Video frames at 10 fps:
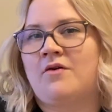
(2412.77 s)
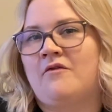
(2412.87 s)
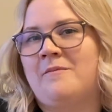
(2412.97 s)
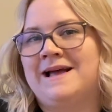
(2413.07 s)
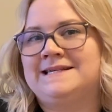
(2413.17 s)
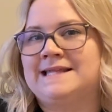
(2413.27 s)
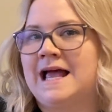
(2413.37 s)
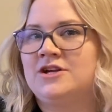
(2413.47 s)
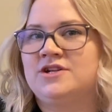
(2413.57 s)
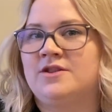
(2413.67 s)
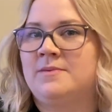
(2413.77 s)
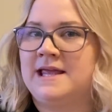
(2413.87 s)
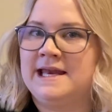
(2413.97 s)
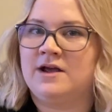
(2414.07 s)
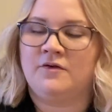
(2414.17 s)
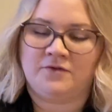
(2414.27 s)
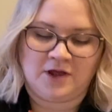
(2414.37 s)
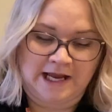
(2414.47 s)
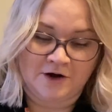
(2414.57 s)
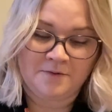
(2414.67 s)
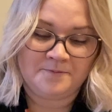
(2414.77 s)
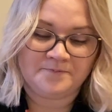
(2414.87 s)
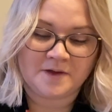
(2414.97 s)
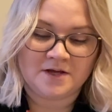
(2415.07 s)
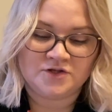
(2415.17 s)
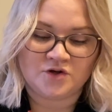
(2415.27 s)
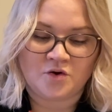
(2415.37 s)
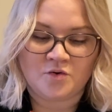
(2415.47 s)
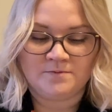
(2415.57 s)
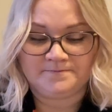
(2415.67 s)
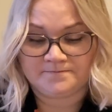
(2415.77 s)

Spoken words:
of my stash in the beginning of the year. So